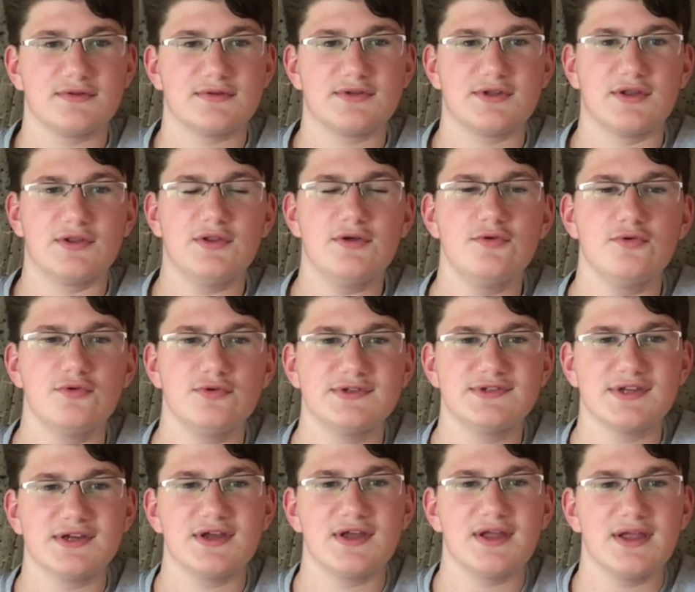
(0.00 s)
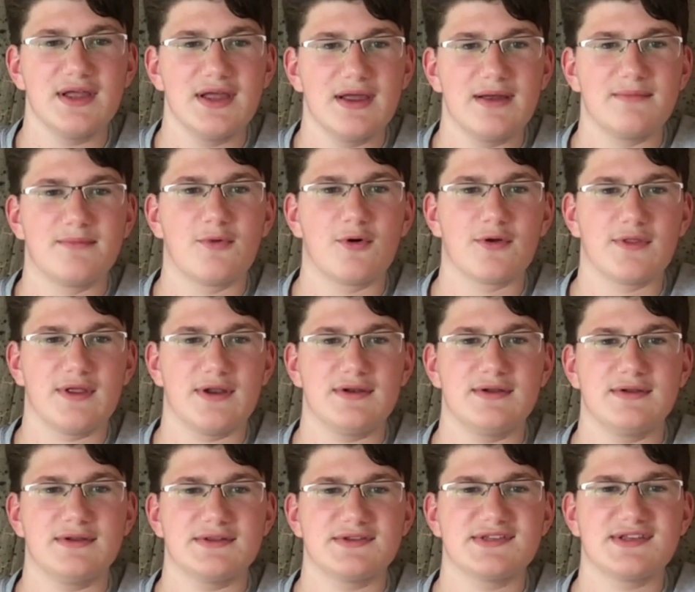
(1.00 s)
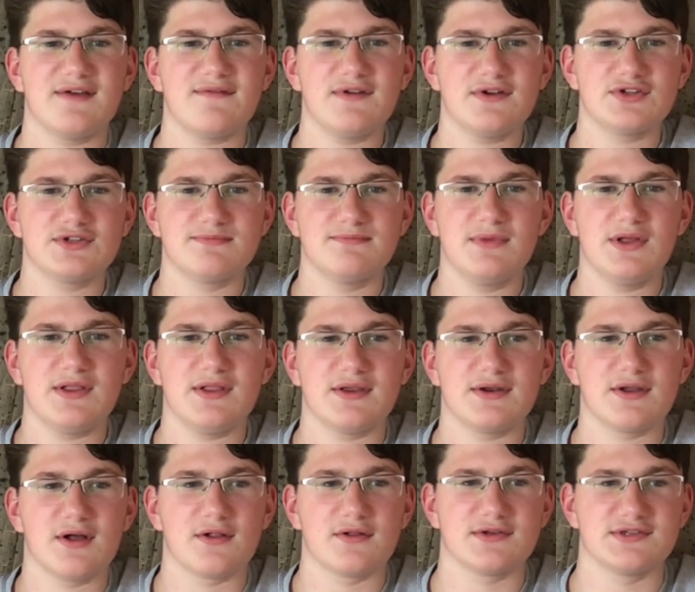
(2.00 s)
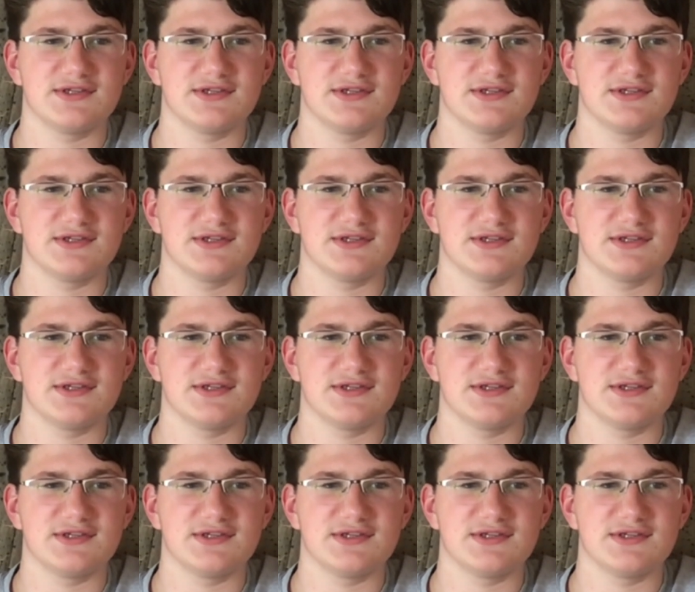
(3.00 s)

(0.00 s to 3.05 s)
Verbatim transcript: to lose more than $700 million a